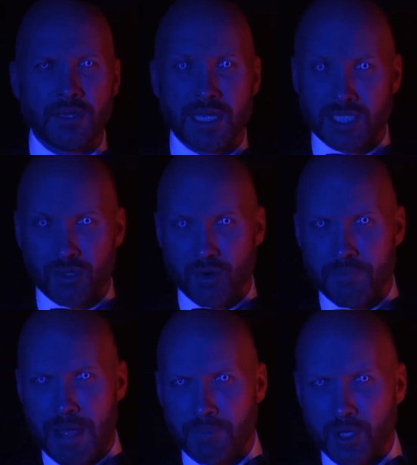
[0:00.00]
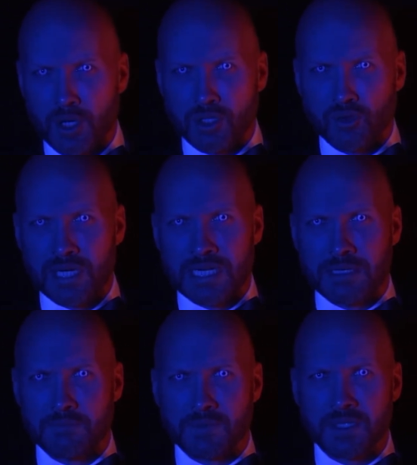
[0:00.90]
Then she remembered her
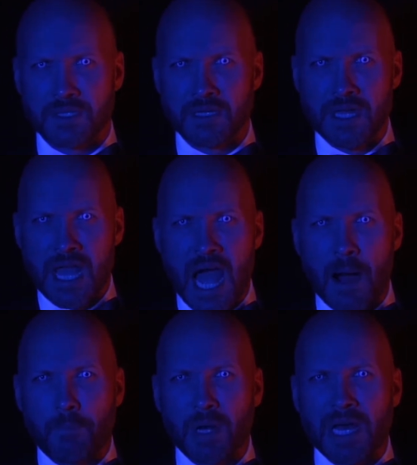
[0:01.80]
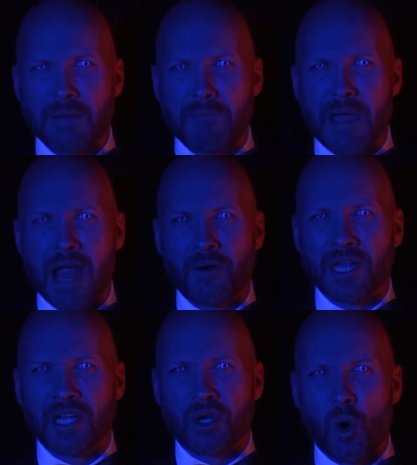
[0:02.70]
dreams, how Bloody
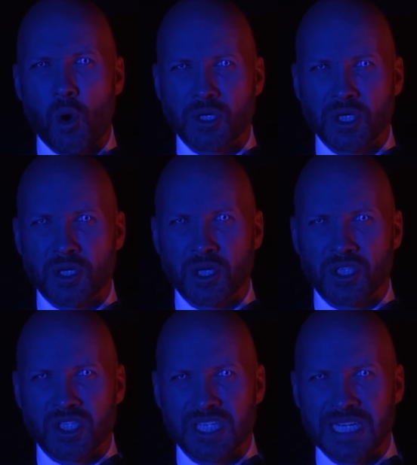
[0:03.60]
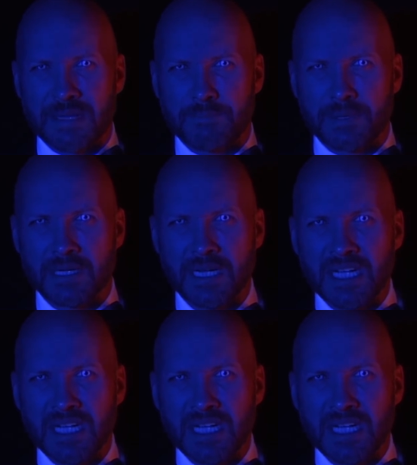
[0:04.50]
Mary had haunted her sleep.